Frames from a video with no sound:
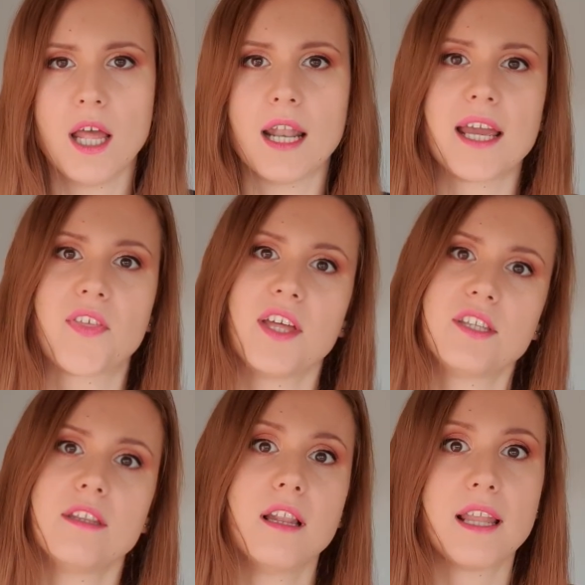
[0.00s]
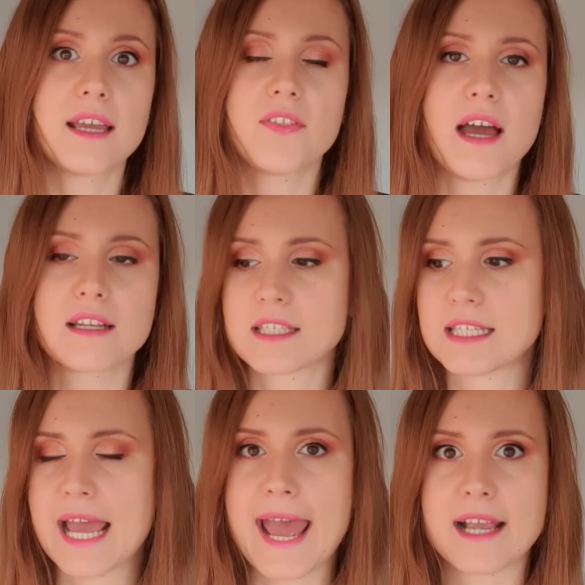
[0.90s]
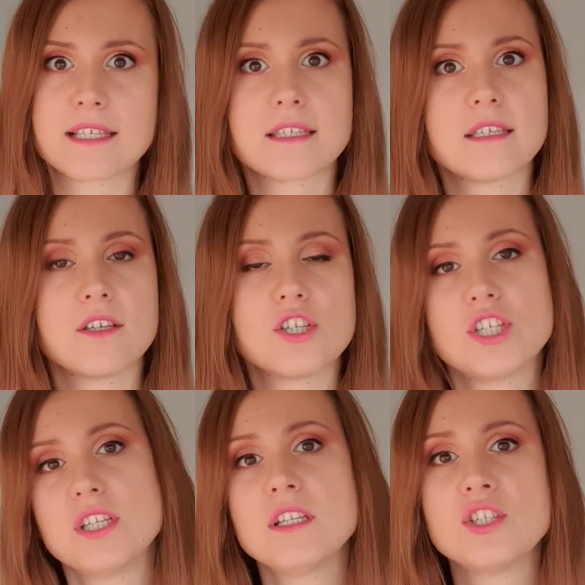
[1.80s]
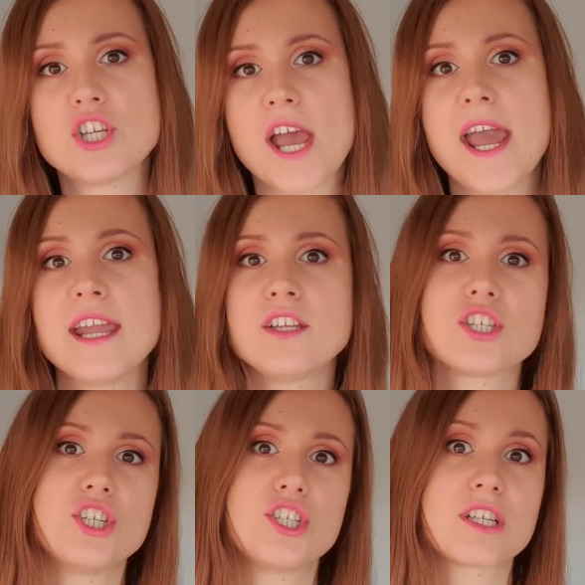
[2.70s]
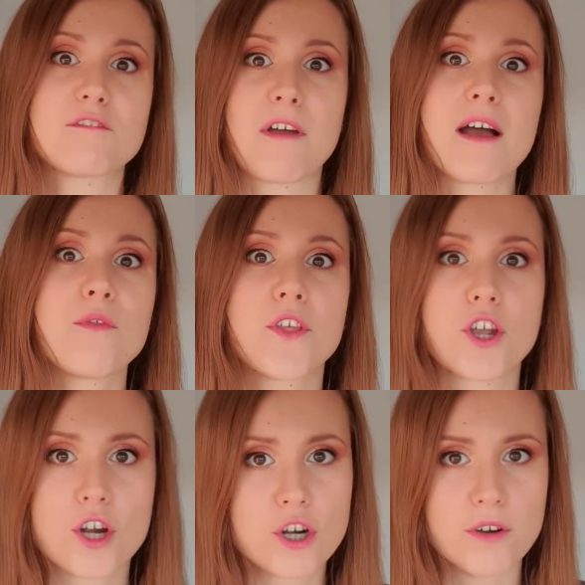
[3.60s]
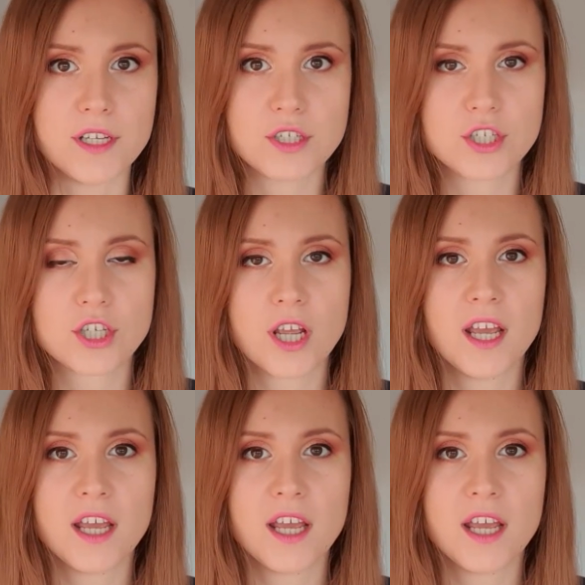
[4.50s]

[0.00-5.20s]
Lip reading: Like that text. She didn't change, she just found the courage.